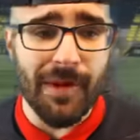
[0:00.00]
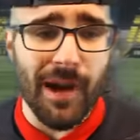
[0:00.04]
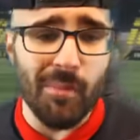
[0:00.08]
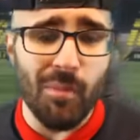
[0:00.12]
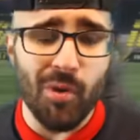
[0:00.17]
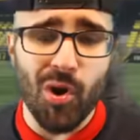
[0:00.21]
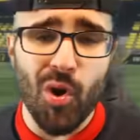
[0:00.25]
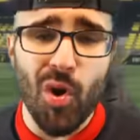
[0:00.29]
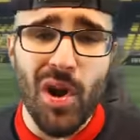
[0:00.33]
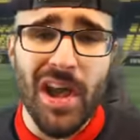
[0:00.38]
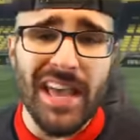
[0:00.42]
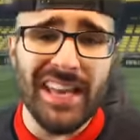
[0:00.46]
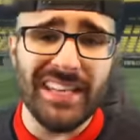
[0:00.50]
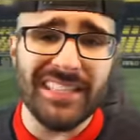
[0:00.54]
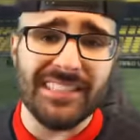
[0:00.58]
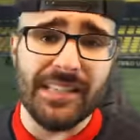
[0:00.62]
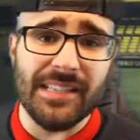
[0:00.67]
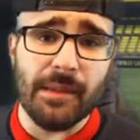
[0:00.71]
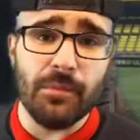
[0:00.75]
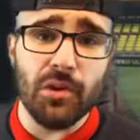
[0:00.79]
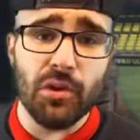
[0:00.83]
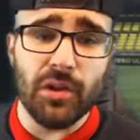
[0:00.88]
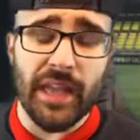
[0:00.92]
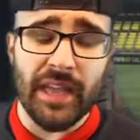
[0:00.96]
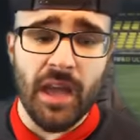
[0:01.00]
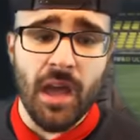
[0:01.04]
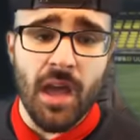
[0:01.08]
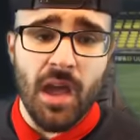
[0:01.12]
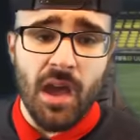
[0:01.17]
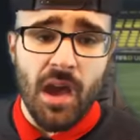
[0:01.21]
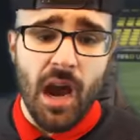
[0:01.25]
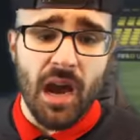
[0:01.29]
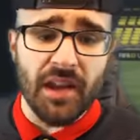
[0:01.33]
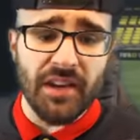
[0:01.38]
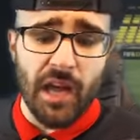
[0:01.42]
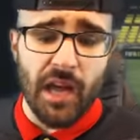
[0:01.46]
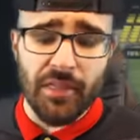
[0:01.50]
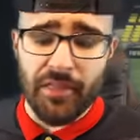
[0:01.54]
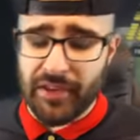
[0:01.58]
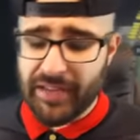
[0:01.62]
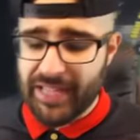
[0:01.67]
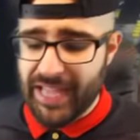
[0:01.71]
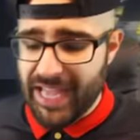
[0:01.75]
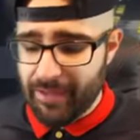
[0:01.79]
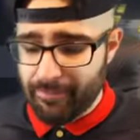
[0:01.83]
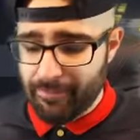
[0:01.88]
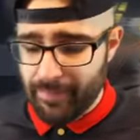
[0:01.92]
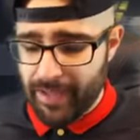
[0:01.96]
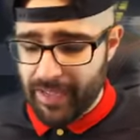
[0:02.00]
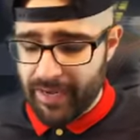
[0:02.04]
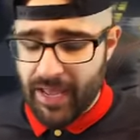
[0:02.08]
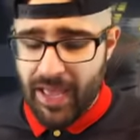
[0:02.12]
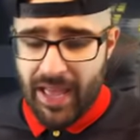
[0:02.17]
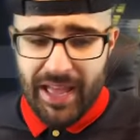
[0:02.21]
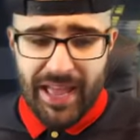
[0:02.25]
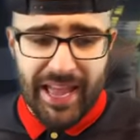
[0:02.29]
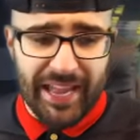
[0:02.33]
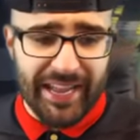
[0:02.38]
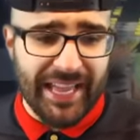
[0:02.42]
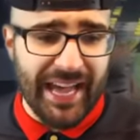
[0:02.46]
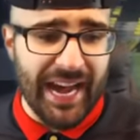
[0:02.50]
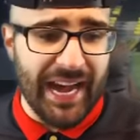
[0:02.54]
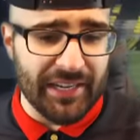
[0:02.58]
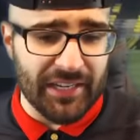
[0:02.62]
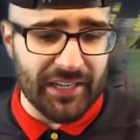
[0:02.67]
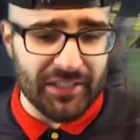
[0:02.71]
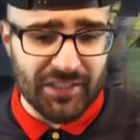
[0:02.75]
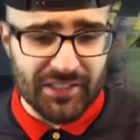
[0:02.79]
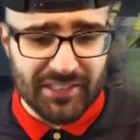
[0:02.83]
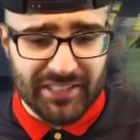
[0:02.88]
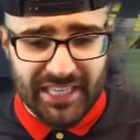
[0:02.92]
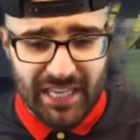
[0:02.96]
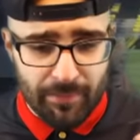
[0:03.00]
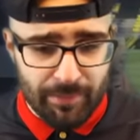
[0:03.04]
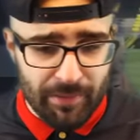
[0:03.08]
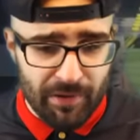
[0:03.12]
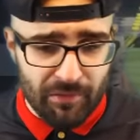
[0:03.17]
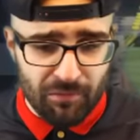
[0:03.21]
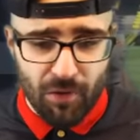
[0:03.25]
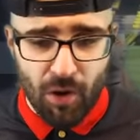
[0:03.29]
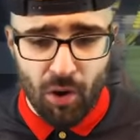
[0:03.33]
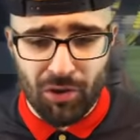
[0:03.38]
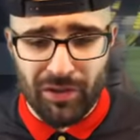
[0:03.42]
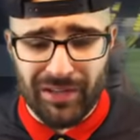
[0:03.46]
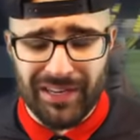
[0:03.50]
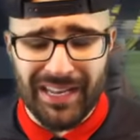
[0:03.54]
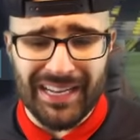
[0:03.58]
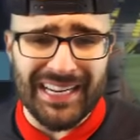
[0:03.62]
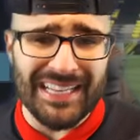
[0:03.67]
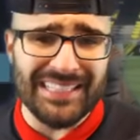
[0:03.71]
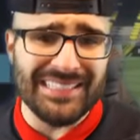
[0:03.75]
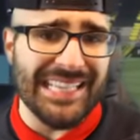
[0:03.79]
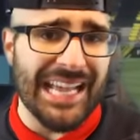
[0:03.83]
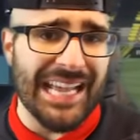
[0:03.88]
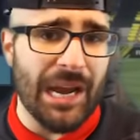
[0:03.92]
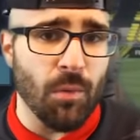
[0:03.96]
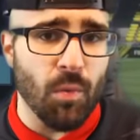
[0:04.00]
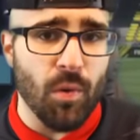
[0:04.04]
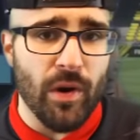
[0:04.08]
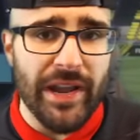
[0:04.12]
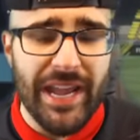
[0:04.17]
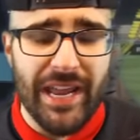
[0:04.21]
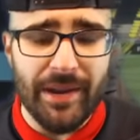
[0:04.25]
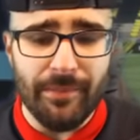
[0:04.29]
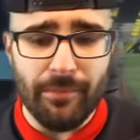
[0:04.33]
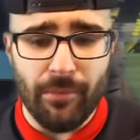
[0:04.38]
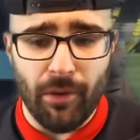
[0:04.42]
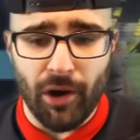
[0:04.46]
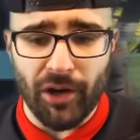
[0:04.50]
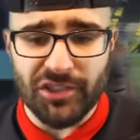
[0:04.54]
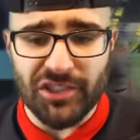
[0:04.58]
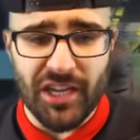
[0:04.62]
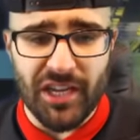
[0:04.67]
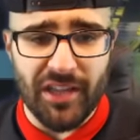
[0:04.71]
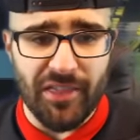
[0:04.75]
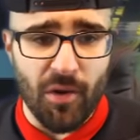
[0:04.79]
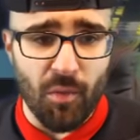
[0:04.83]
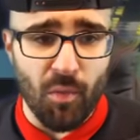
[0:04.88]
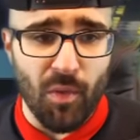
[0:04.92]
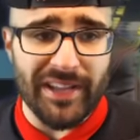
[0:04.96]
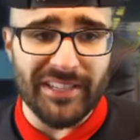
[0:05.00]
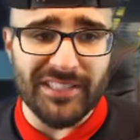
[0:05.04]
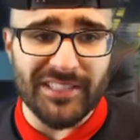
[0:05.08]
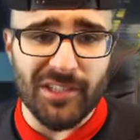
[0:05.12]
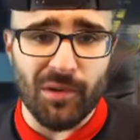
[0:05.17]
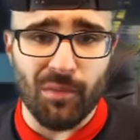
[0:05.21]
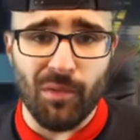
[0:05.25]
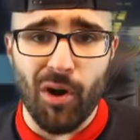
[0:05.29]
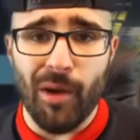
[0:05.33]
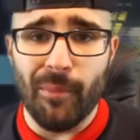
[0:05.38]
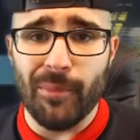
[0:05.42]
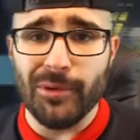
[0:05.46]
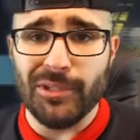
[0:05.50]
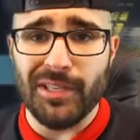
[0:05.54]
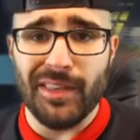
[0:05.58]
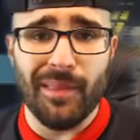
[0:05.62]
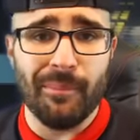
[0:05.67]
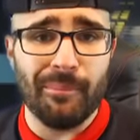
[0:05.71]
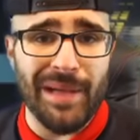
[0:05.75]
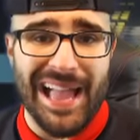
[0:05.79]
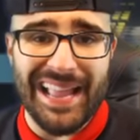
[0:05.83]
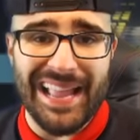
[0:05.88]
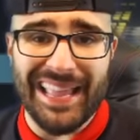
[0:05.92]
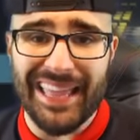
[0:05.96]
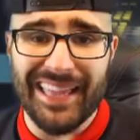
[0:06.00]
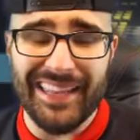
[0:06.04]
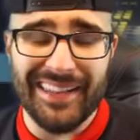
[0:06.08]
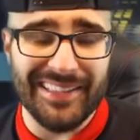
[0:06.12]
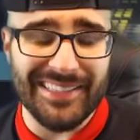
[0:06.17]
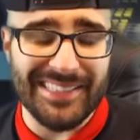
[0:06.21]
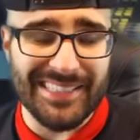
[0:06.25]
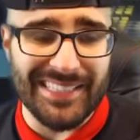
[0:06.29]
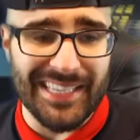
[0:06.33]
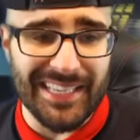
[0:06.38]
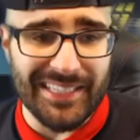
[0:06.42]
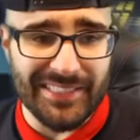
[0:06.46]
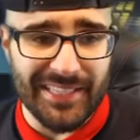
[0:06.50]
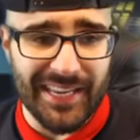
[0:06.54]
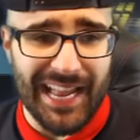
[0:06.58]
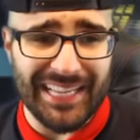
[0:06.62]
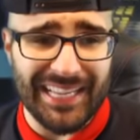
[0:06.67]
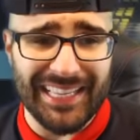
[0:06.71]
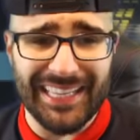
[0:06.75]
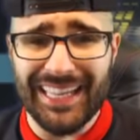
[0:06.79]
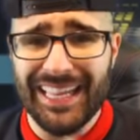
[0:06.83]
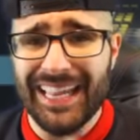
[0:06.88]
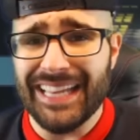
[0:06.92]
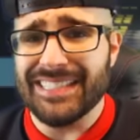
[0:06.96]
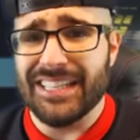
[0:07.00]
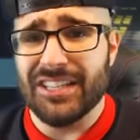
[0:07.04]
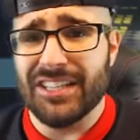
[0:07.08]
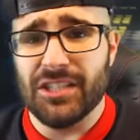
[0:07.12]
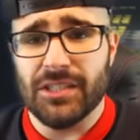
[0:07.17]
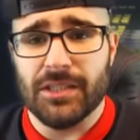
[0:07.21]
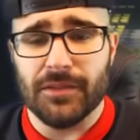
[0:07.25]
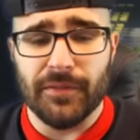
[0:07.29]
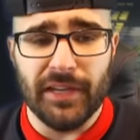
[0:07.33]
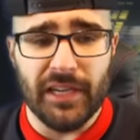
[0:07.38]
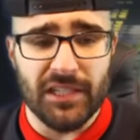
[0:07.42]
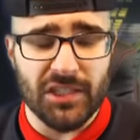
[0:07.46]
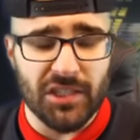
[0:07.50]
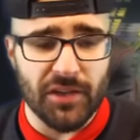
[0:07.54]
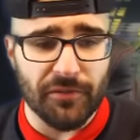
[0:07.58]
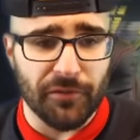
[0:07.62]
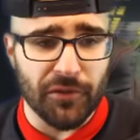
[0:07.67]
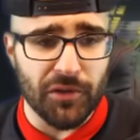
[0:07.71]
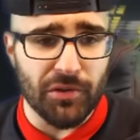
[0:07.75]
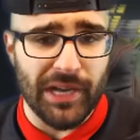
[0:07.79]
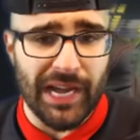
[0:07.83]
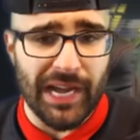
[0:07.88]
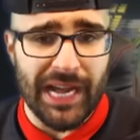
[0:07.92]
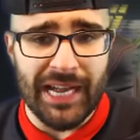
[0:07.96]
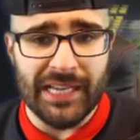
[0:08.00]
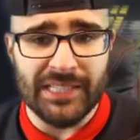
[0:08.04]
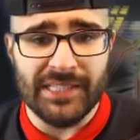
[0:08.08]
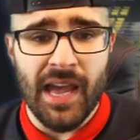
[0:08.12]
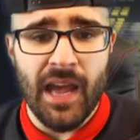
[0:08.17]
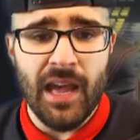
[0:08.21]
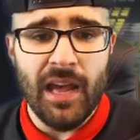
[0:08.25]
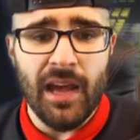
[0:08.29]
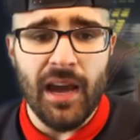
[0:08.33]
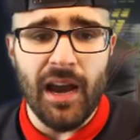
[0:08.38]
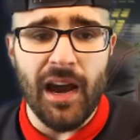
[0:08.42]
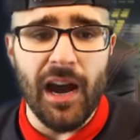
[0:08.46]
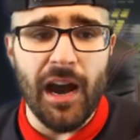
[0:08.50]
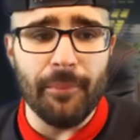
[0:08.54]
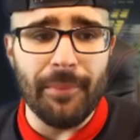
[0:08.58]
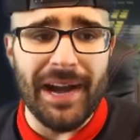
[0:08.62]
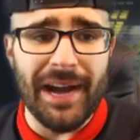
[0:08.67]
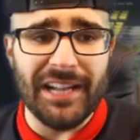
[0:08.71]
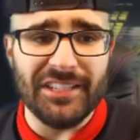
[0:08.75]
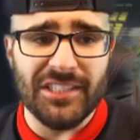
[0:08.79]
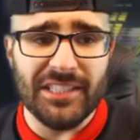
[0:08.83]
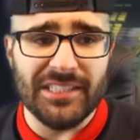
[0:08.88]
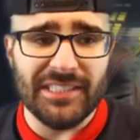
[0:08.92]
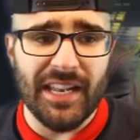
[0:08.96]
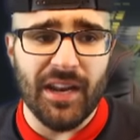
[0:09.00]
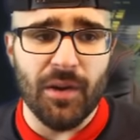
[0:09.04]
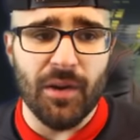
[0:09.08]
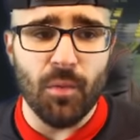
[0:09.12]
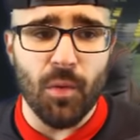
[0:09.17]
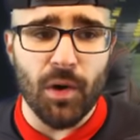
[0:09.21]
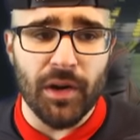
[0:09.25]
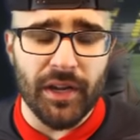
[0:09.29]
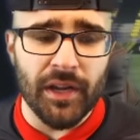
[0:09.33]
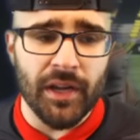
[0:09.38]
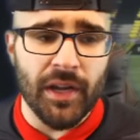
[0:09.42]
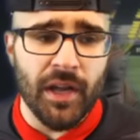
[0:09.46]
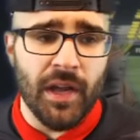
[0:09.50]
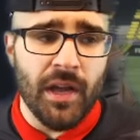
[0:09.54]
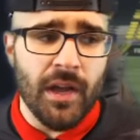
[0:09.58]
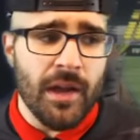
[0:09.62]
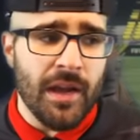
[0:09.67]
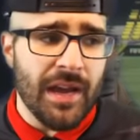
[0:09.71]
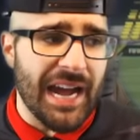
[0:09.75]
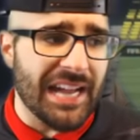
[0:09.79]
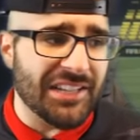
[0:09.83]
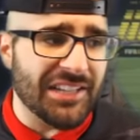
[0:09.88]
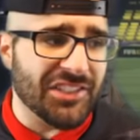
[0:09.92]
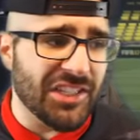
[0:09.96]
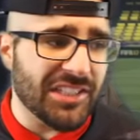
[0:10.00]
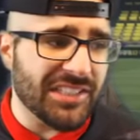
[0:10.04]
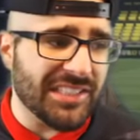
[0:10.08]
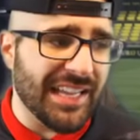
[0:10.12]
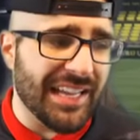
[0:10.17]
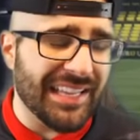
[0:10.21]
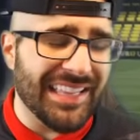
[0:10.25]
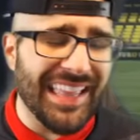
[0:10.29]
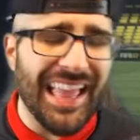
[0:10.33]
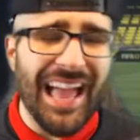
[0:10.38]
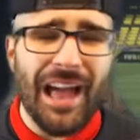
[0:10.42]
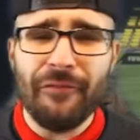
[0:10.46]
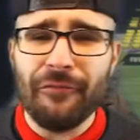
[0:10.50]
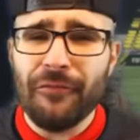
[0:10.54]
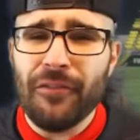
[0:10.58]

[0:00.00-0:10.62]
up. We'll go ahead and simulate another game, man, and kind of just keep it rolling. Like I said, we're in March either way, so we're almost at the back end of the season. I could easily just finish it for you guys. Um, I just didn't want to, I just, I